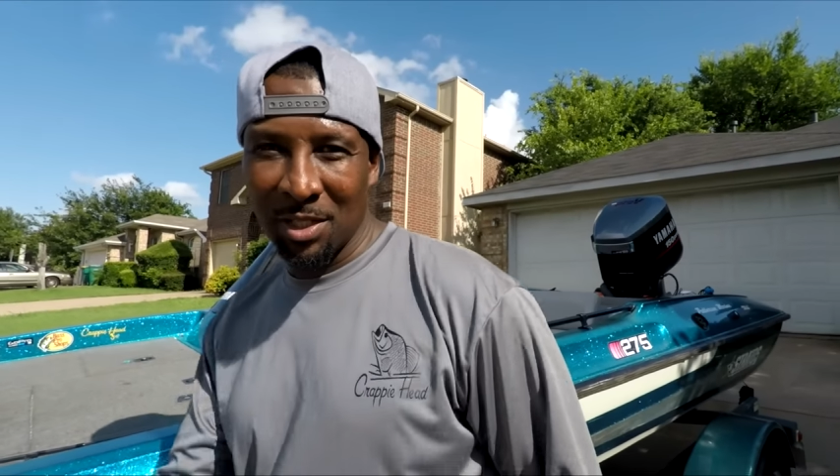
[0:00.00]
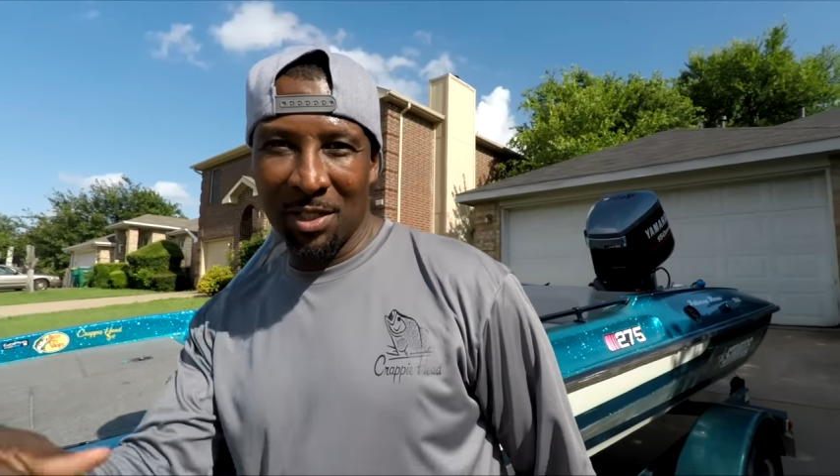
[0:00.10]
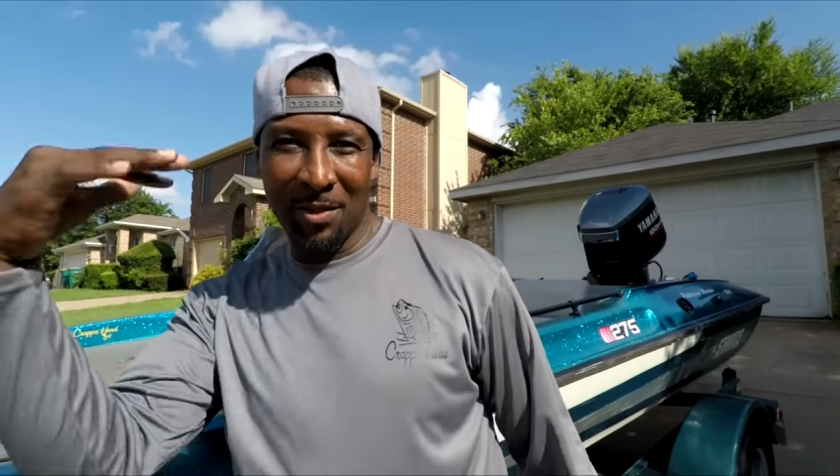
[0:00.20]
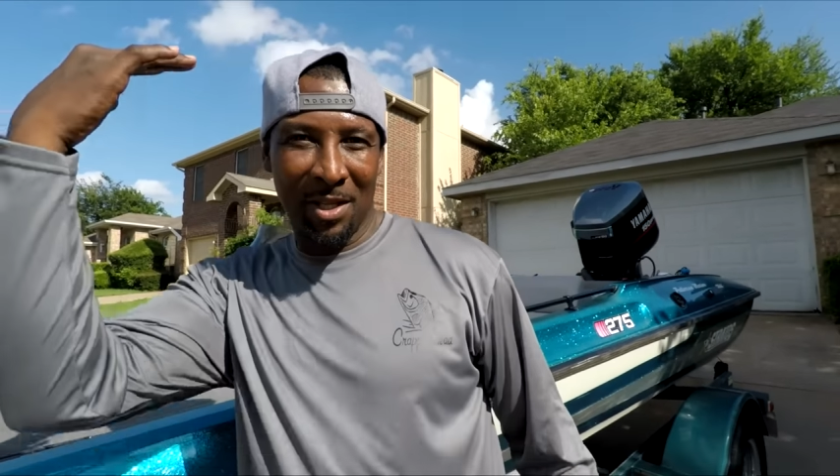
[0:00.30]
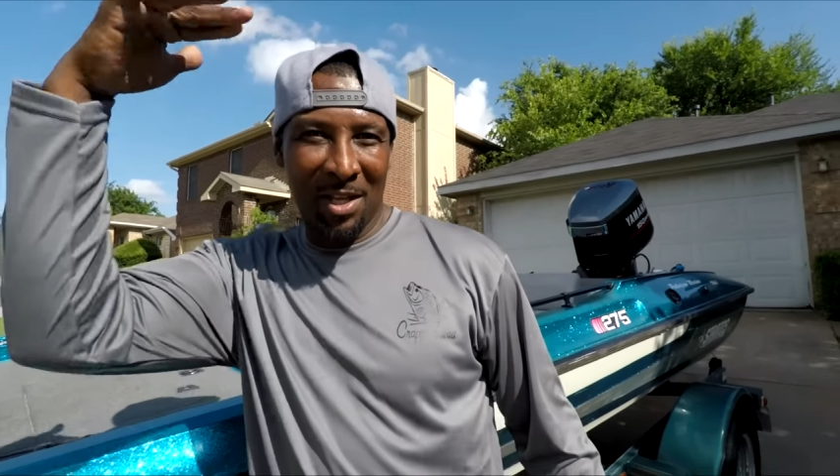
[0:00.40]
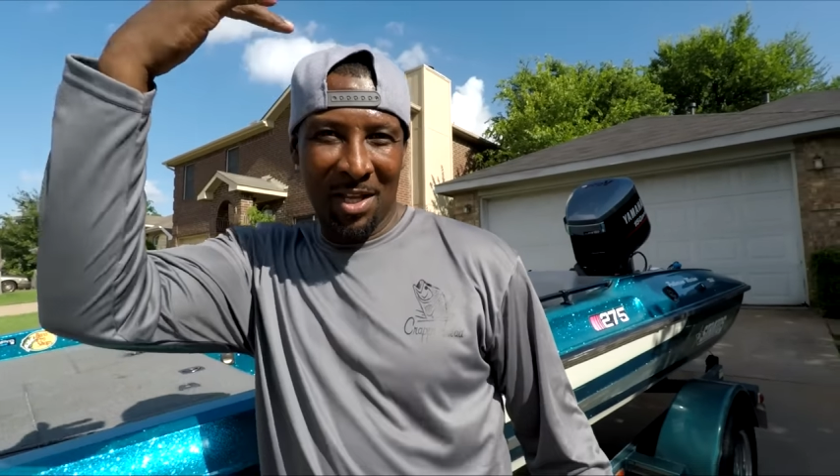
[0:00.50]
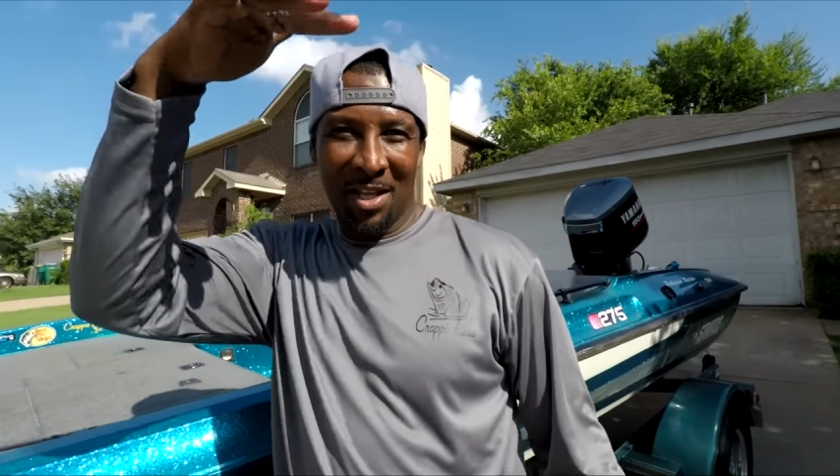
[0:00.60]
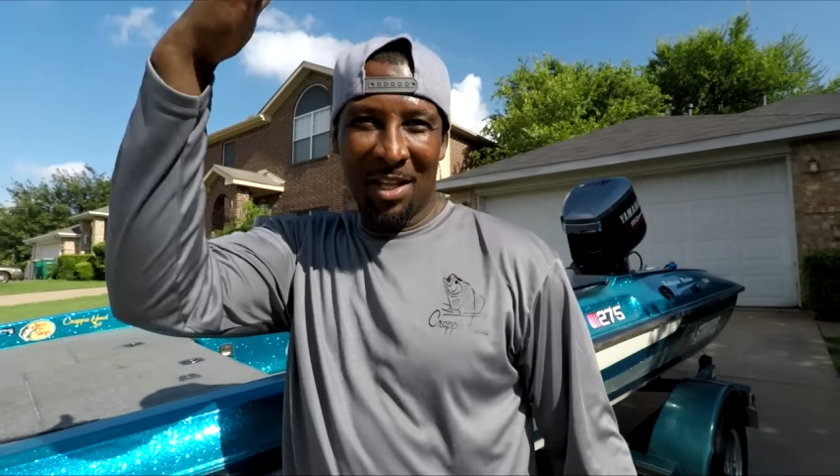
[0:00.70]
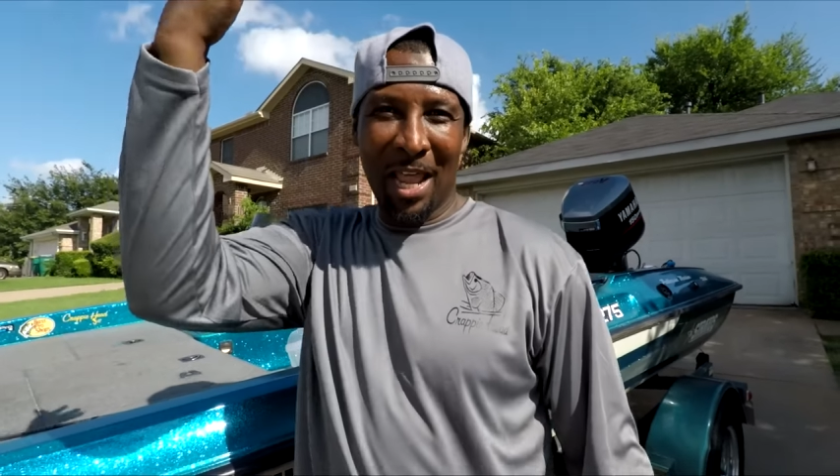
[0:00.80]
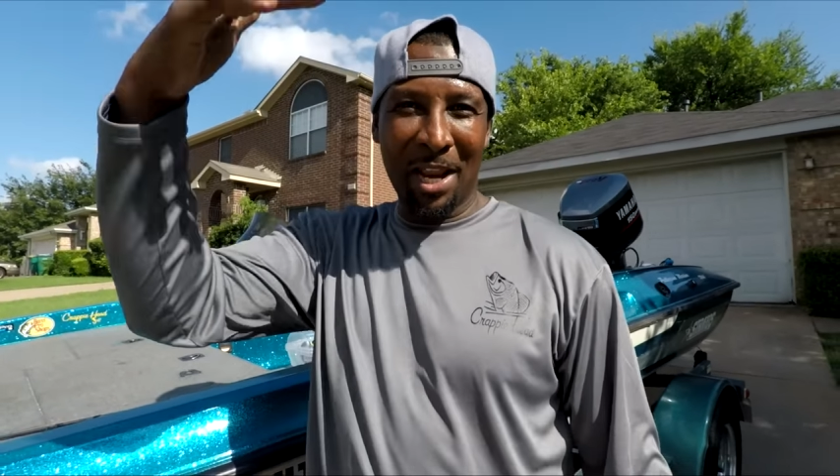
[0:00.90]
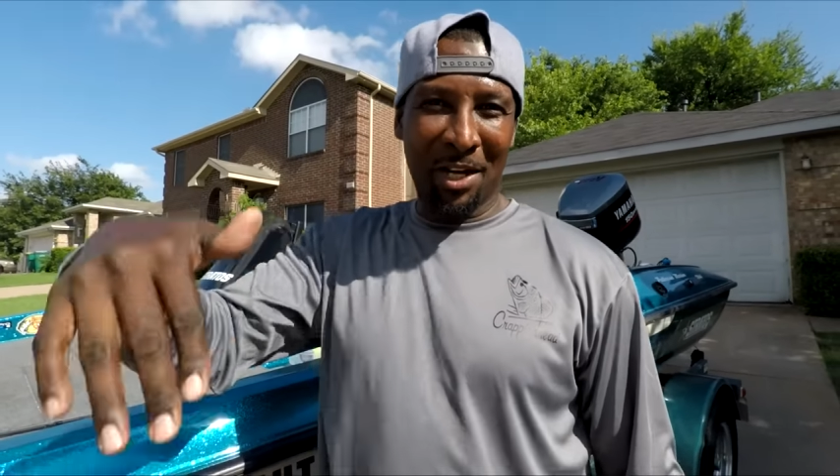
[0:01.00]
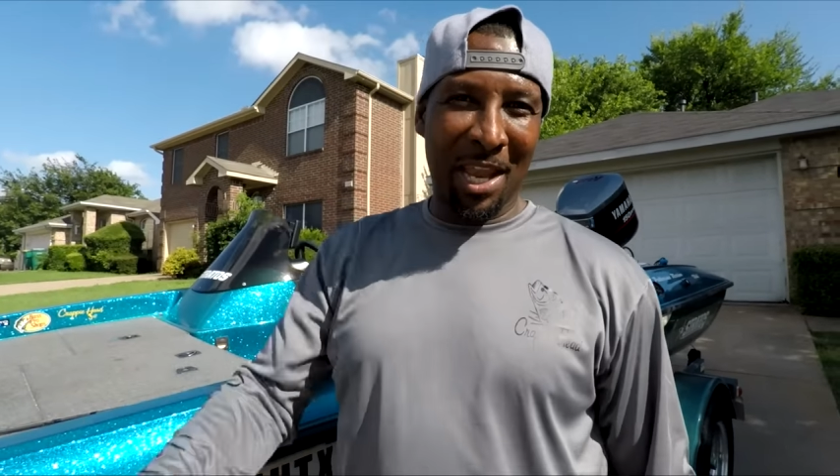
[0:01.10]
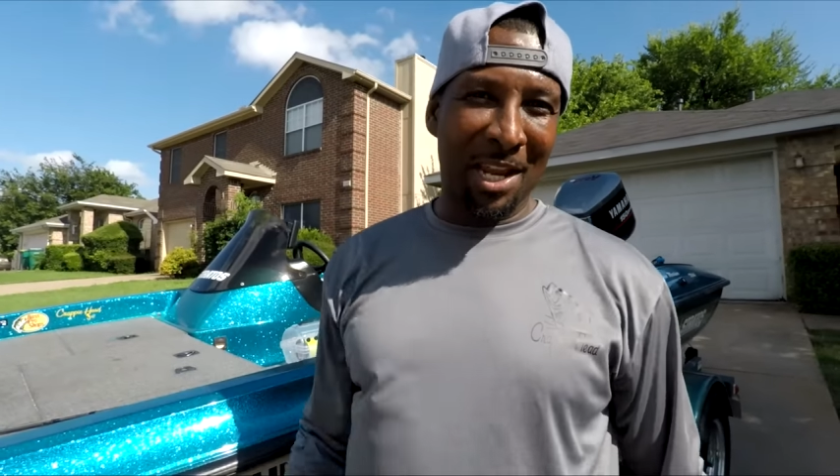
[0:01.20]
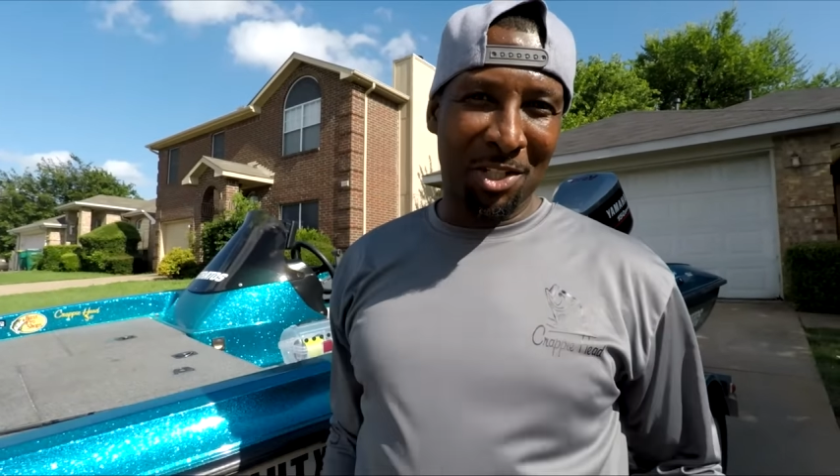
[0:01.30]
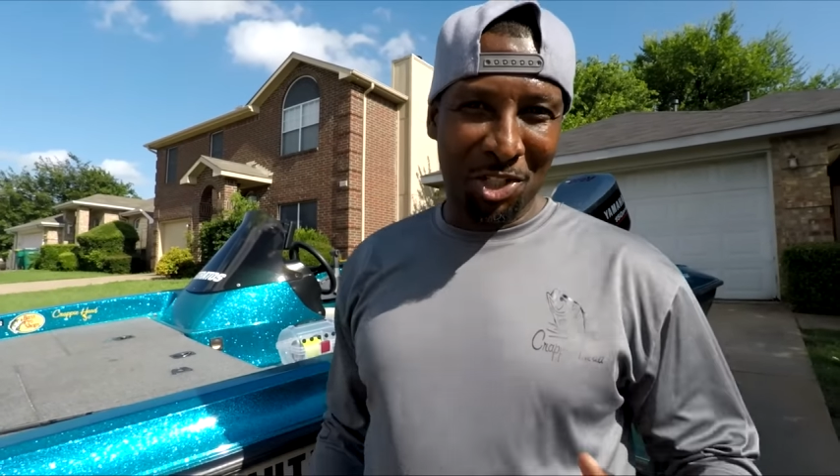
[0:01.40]
uh, lighter
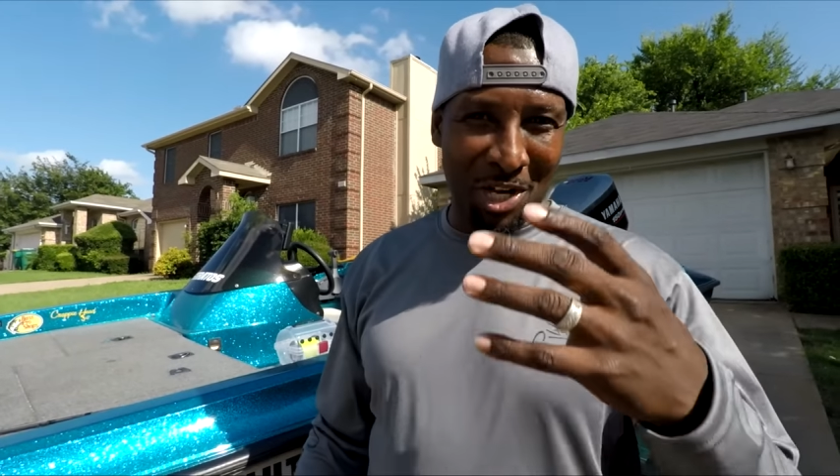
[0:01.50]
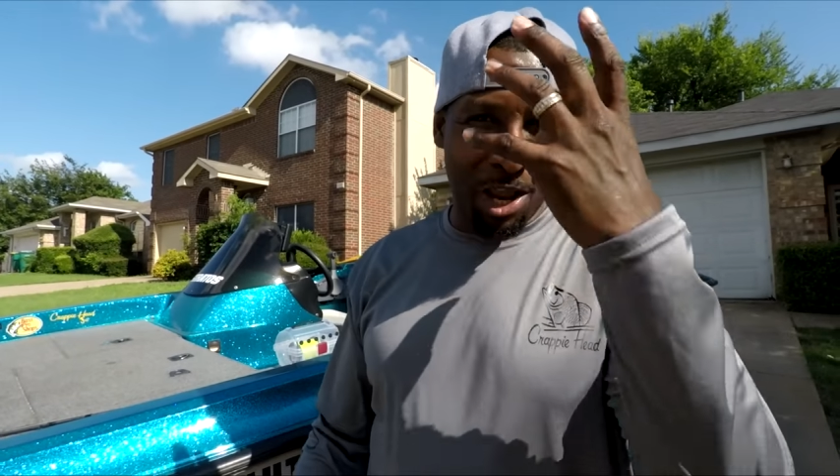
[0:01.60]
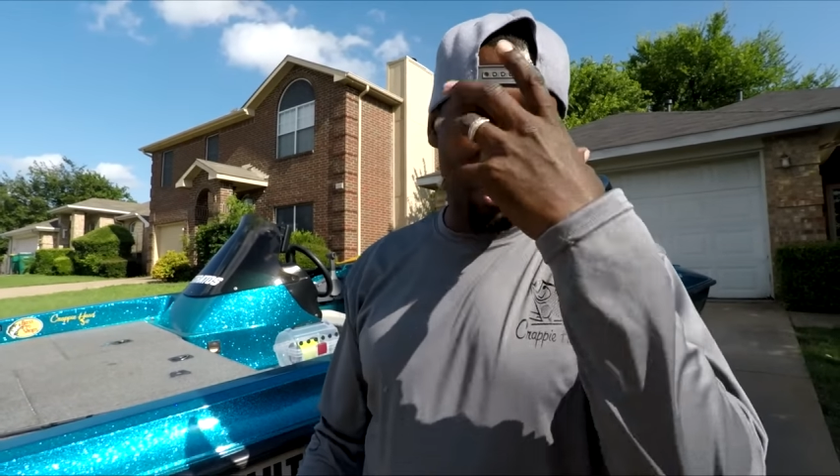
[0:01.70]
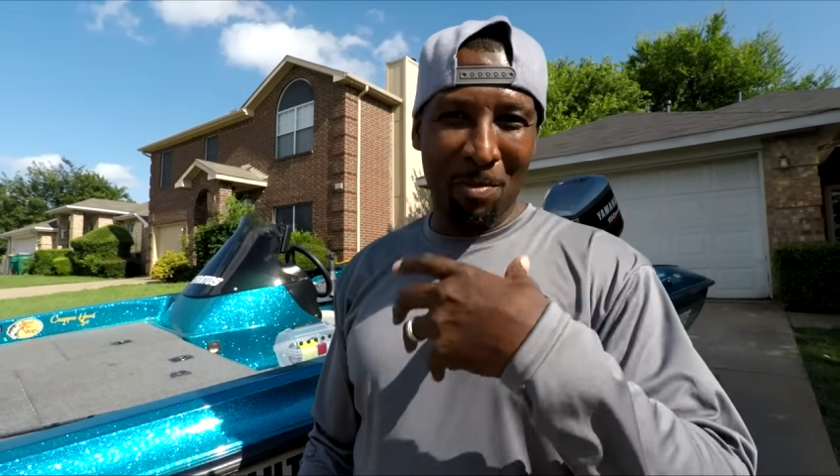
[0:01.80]
casts a shadow